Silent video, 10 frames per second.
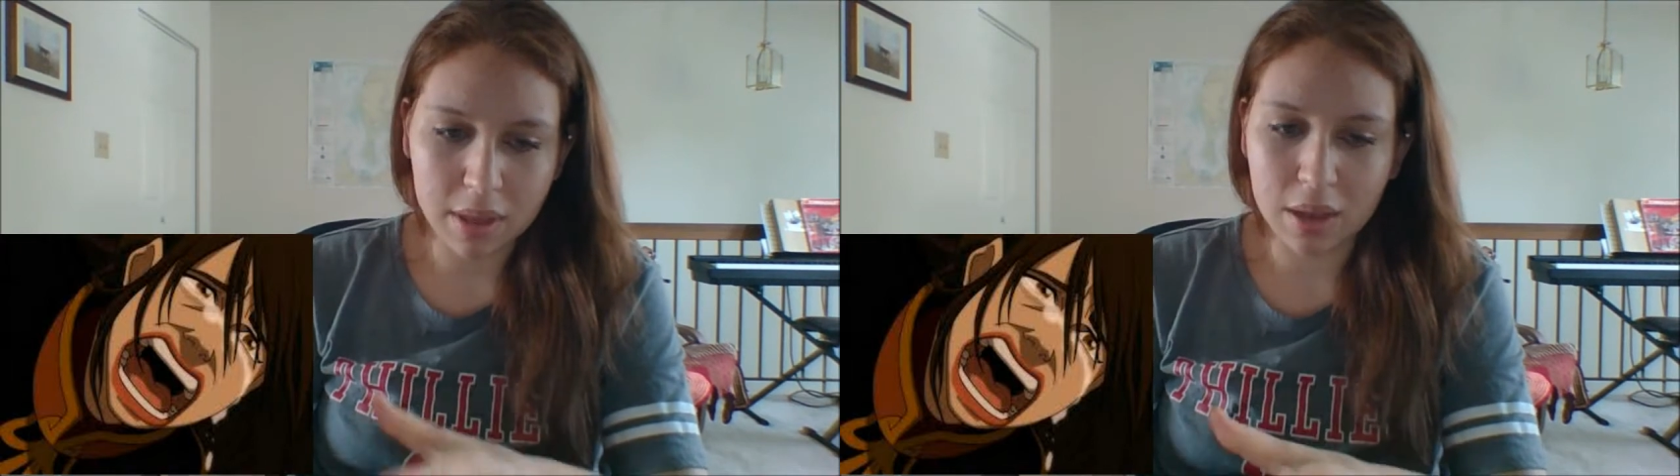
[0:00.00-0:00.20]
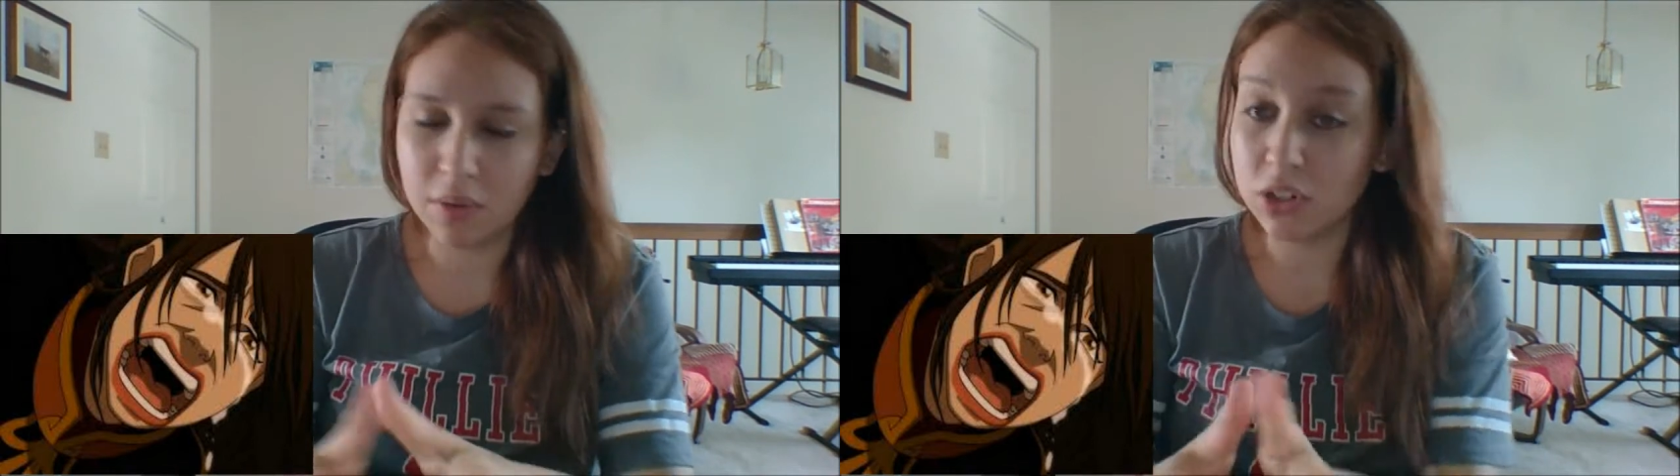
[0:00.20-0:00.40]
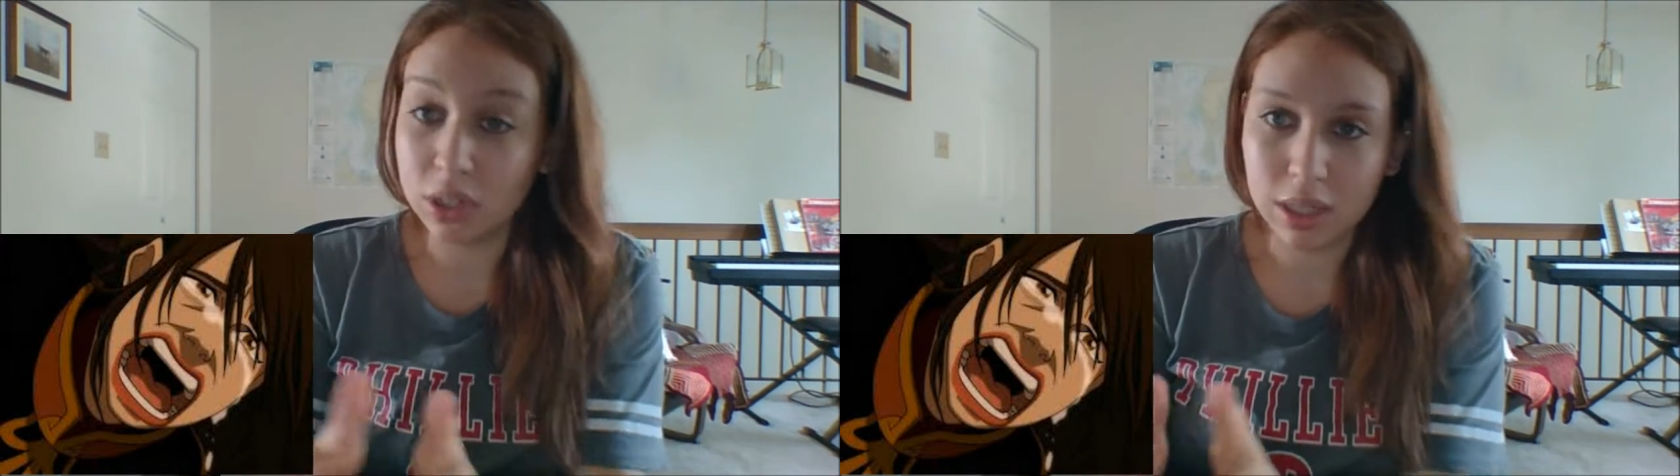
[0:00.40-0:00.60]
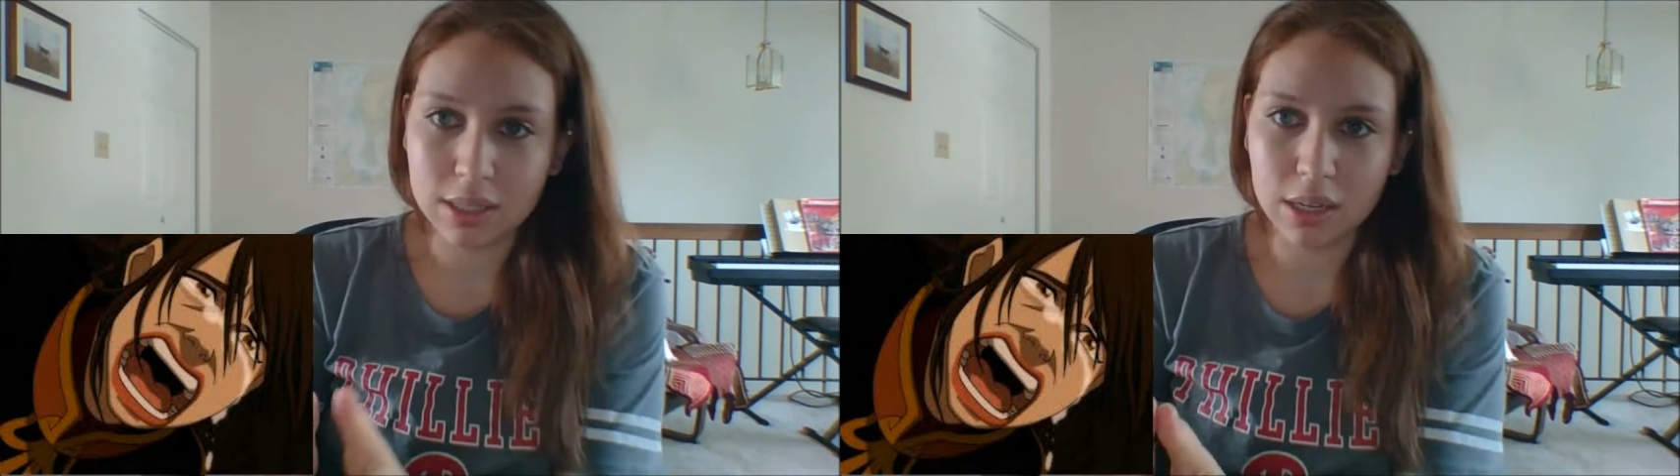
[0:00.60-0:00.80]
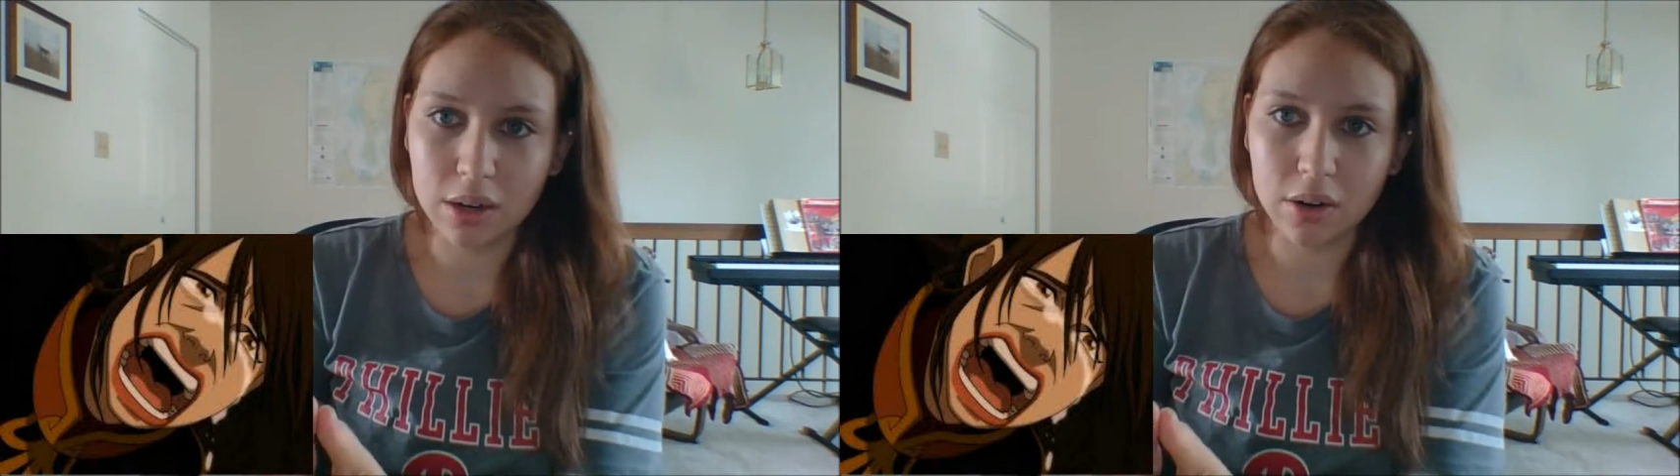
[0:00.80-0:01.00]
they originally
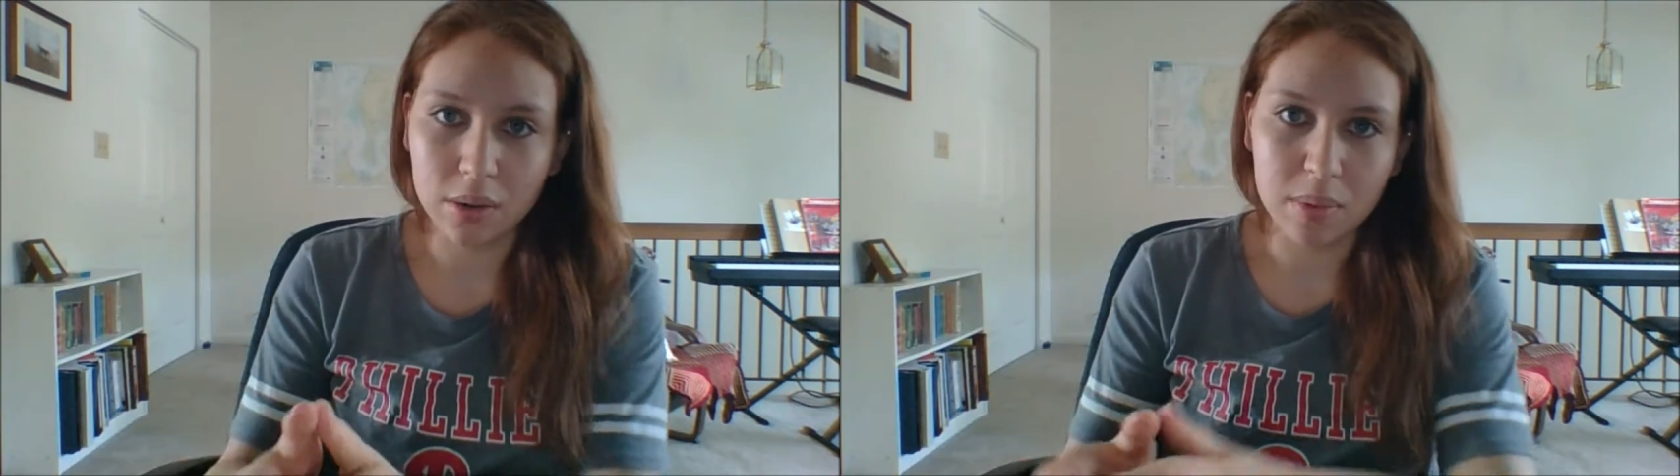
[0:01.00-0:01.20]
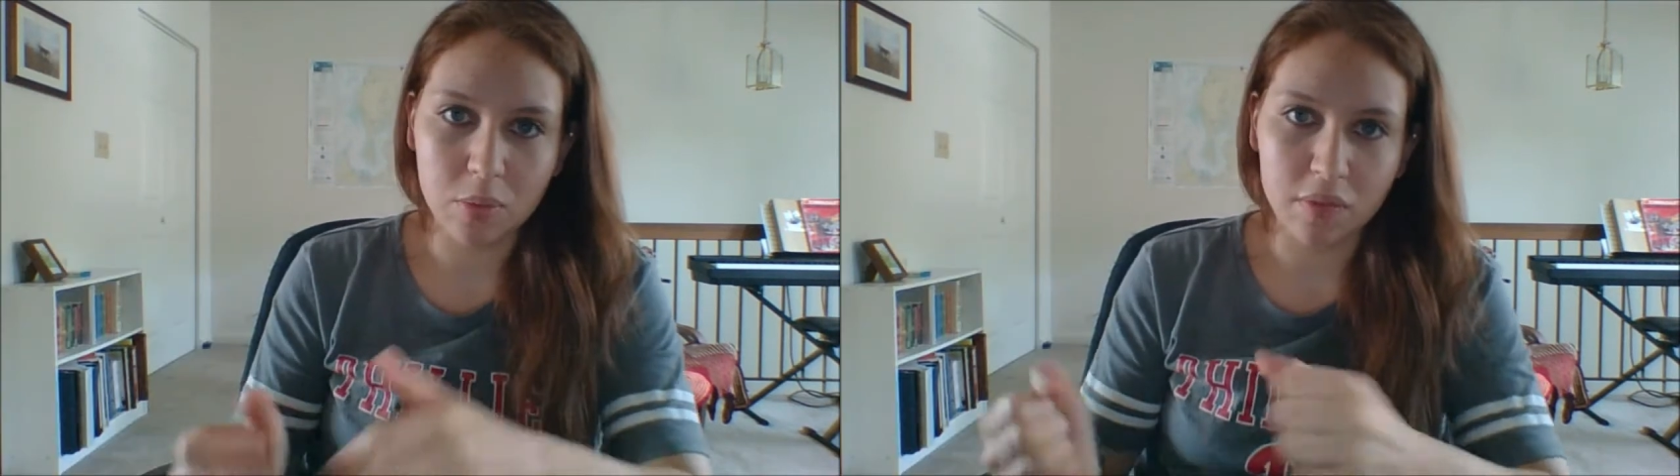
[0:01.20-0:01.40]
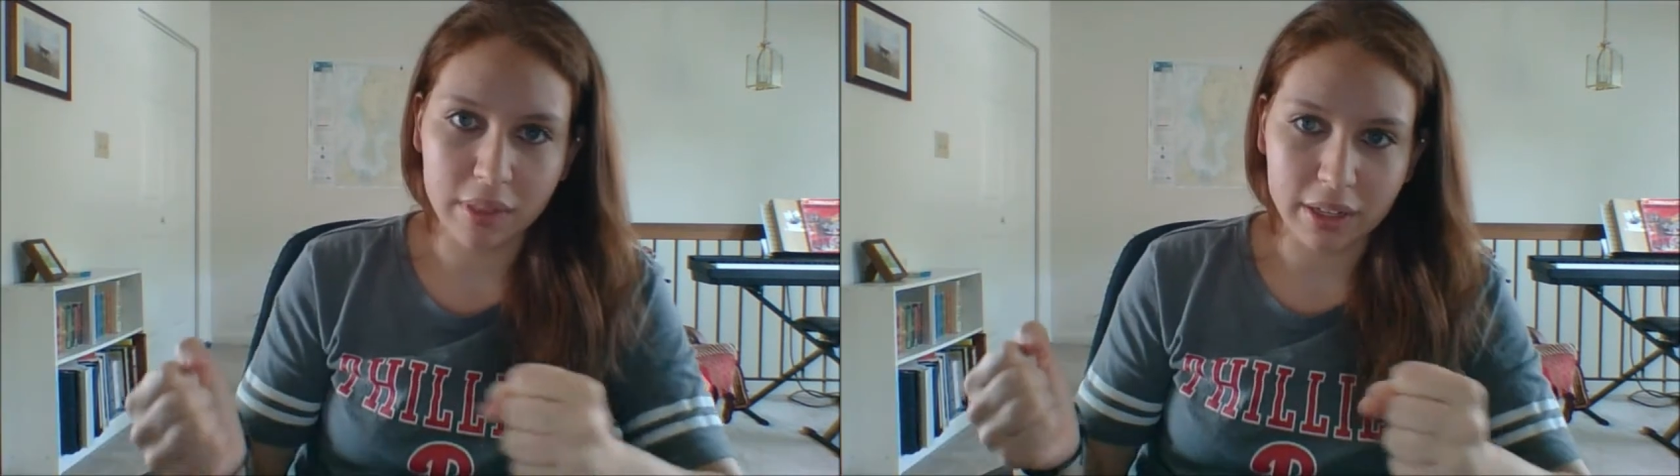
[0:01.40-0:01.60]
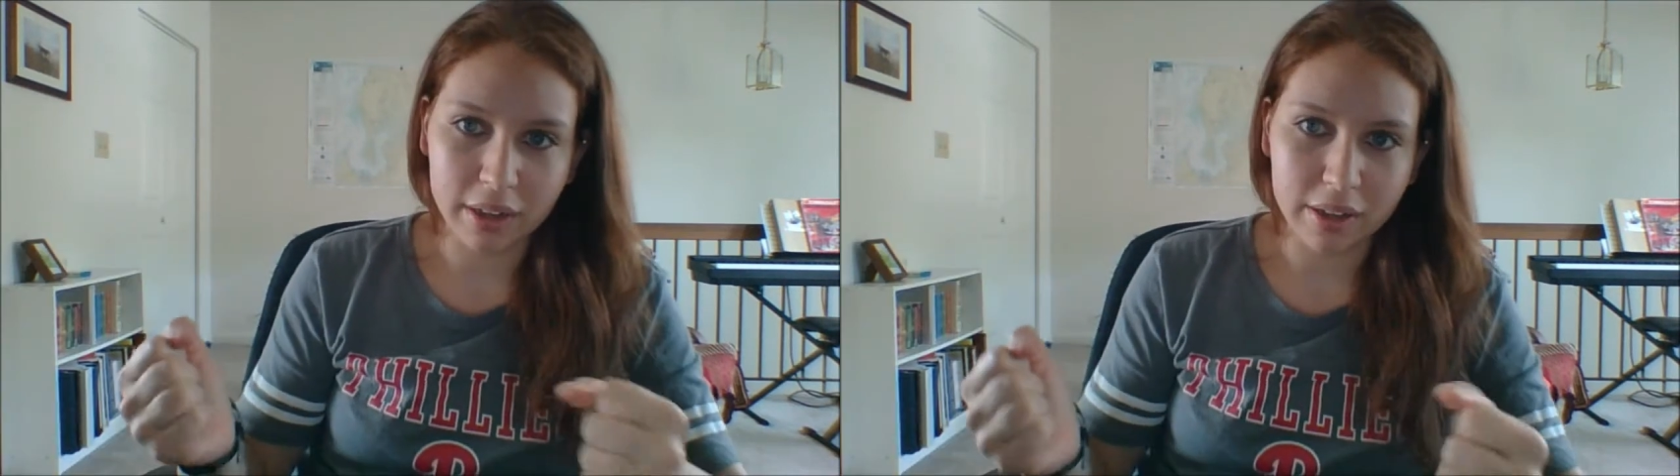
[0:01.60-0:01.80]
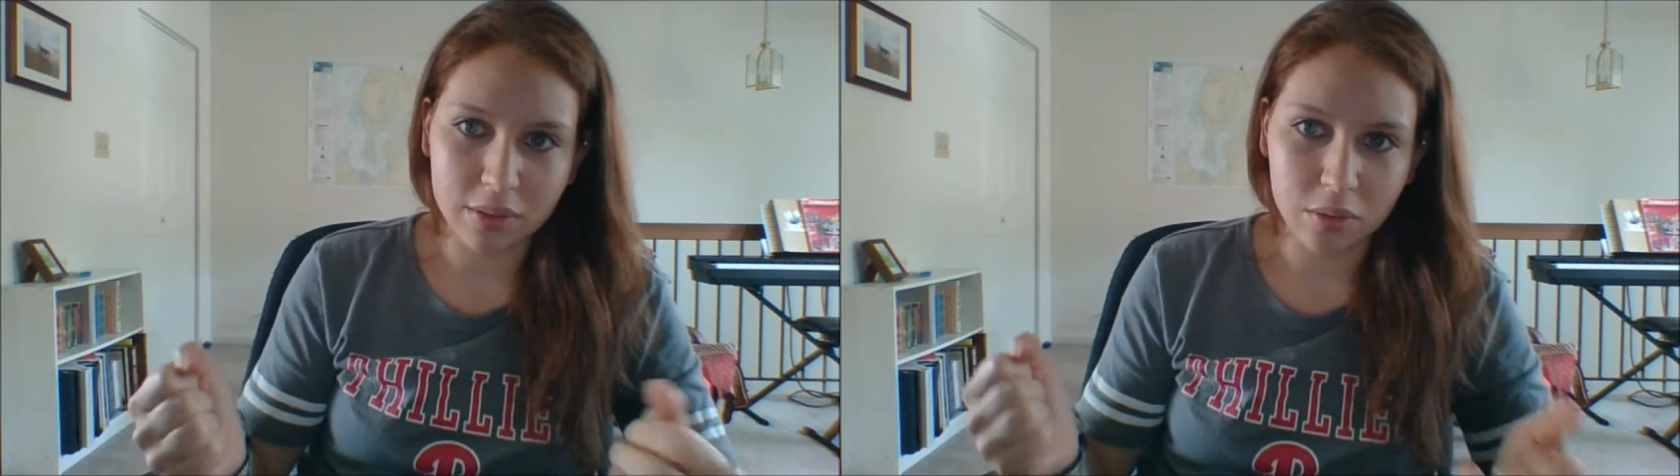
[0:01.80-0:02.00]
intended her to be more of like
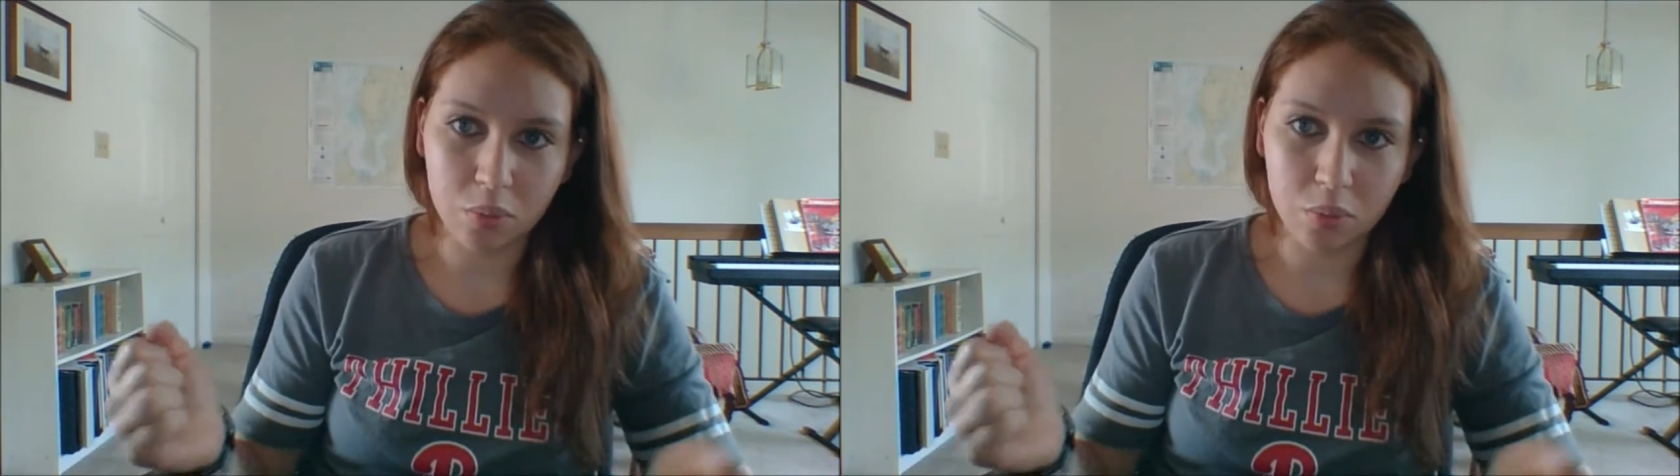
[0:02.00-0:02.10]
a,